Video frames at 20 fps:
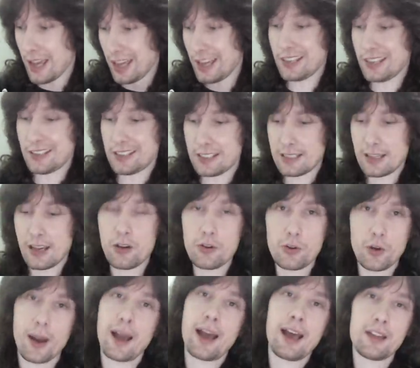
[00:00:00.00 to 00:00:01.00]
it to tell
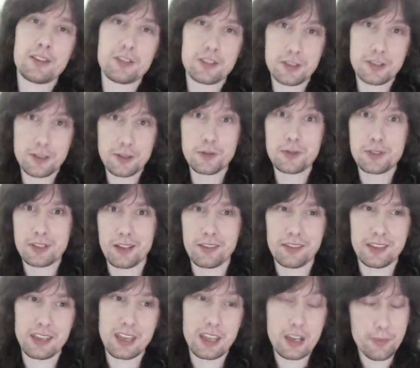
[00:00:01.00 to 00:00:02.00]
your hand to do
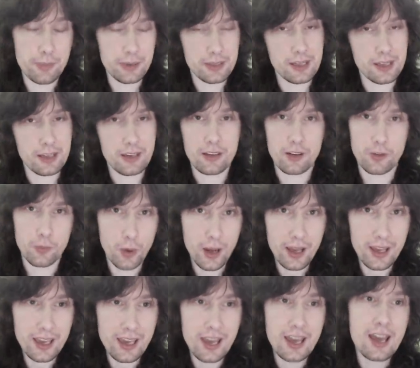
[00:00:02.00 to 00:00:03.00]
something in a particular
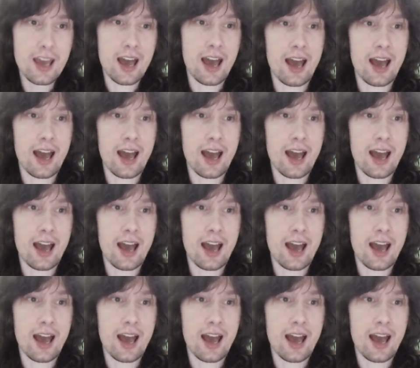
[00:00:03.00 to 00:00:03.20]
way